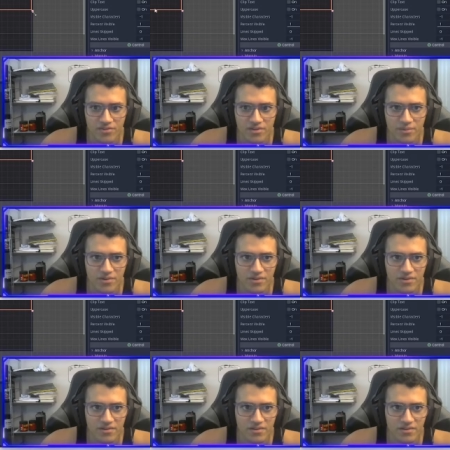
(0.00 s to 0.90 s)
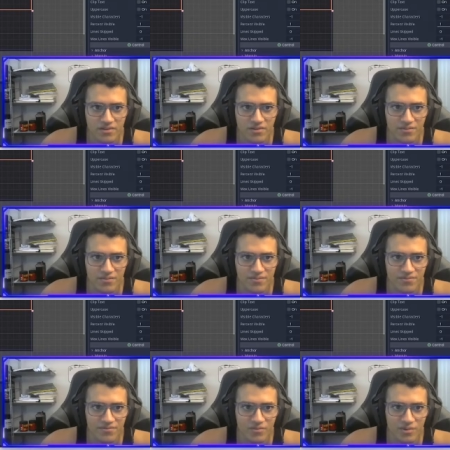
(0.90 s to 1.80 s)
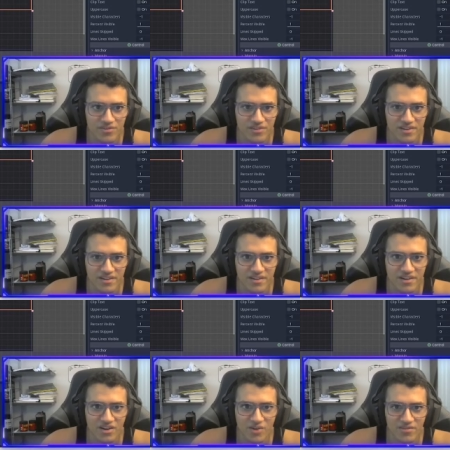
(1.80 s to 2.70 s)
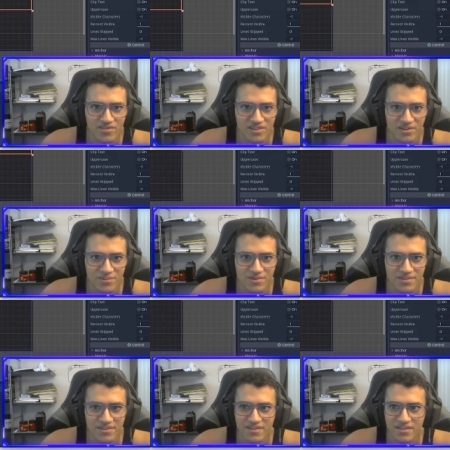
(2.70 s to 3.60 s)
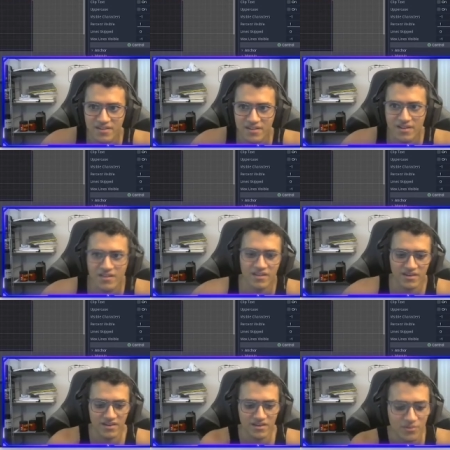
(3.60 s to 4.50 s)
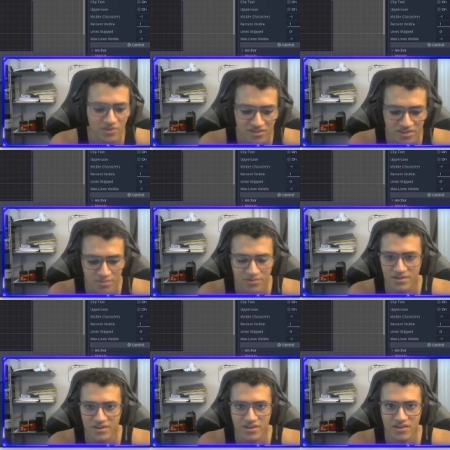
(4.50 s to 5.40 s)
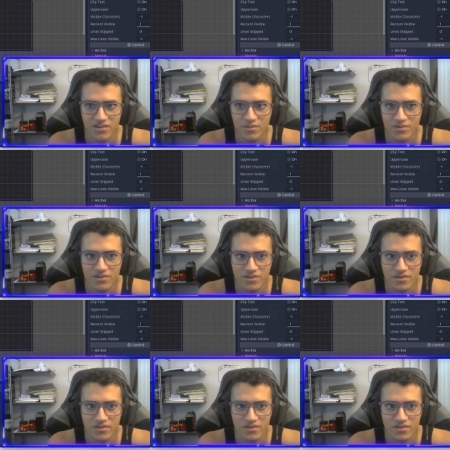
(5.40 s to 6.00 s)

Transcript: snip, or what am I saying? Graph snip. And I'm going to type in game